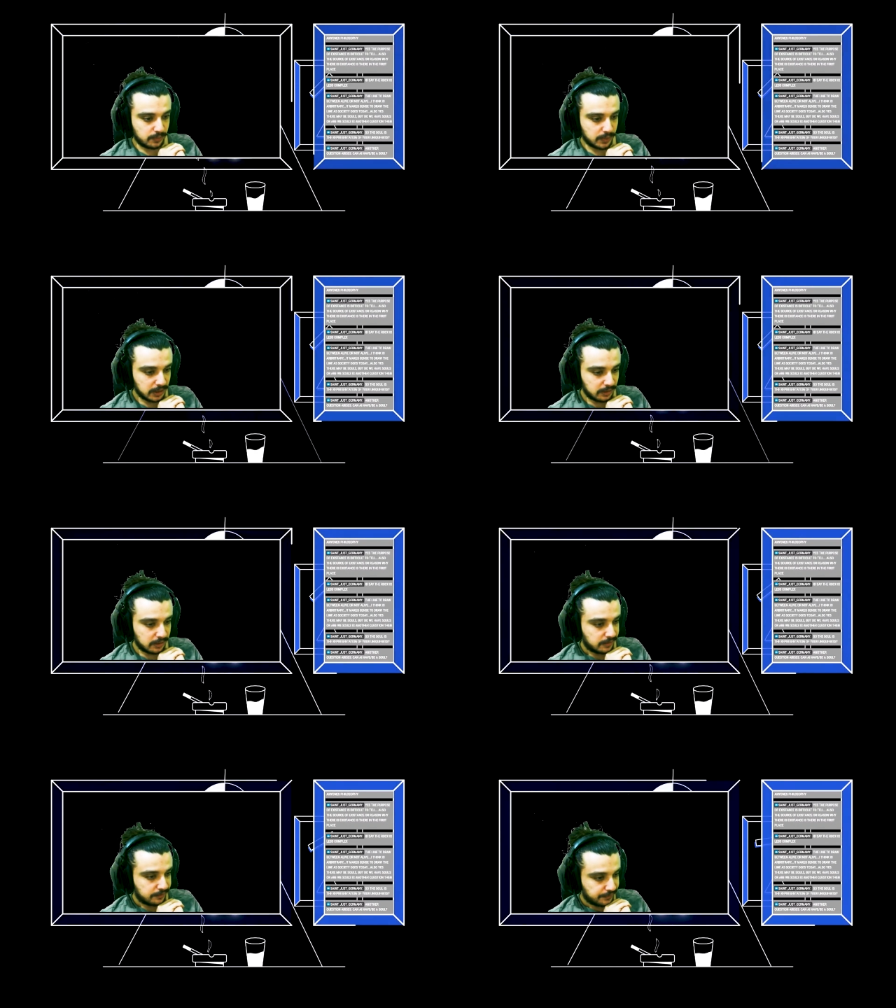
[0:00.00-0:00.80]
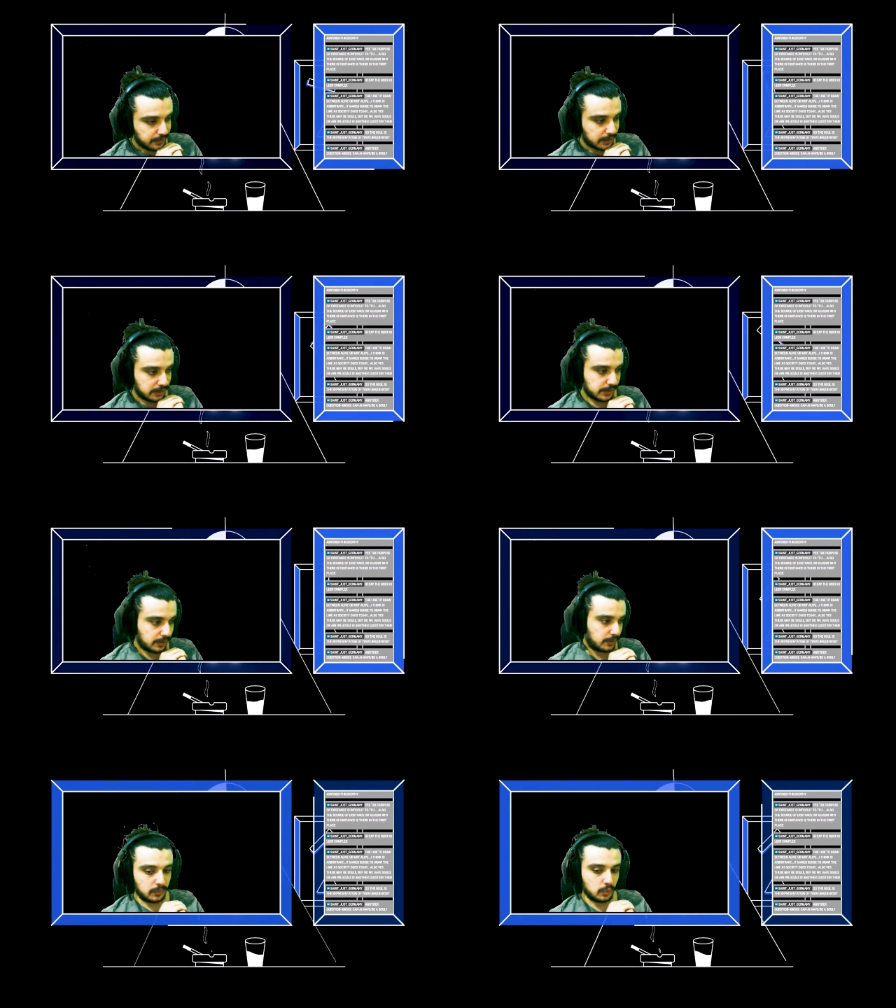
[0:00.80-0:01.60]
really fucking
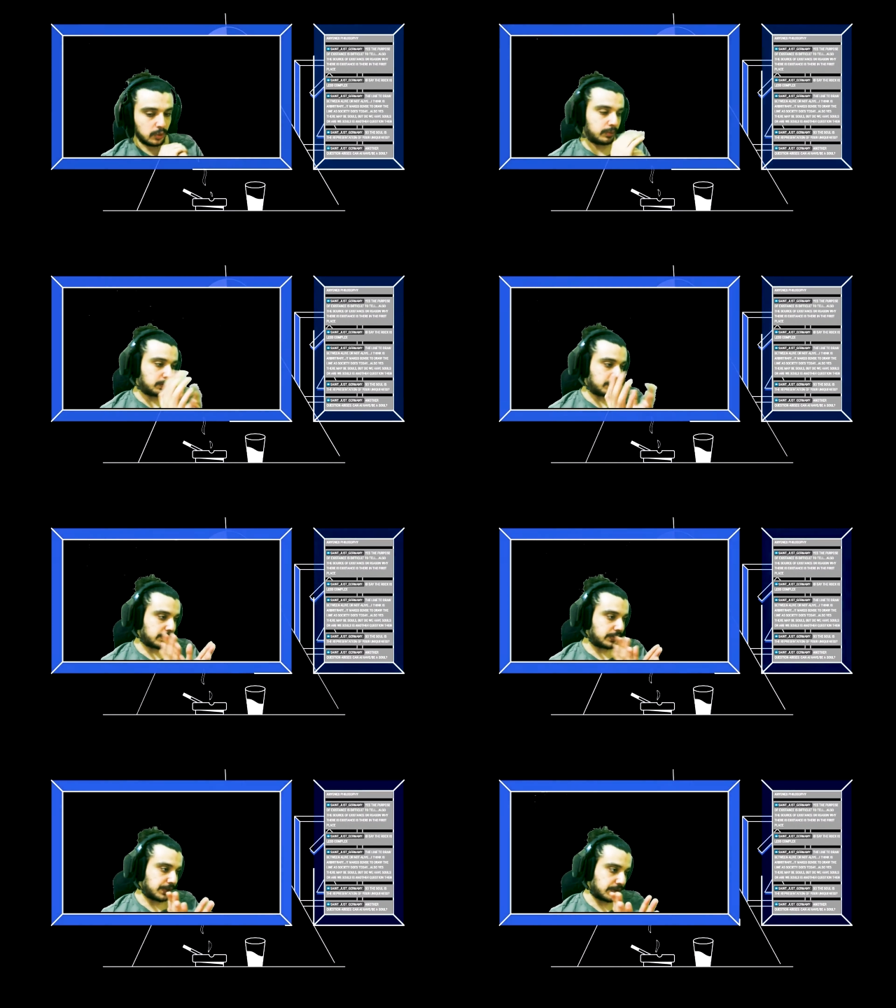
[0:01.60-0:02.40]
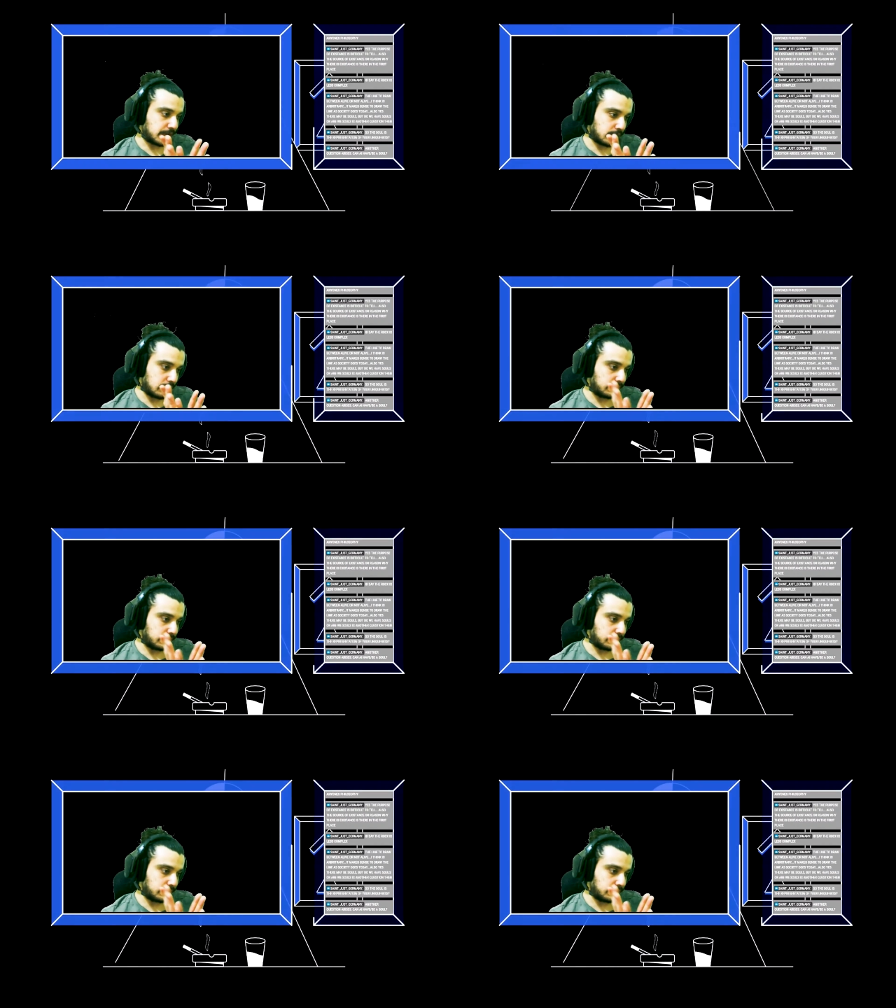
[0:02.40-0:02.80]
slow. What purpose does it serve?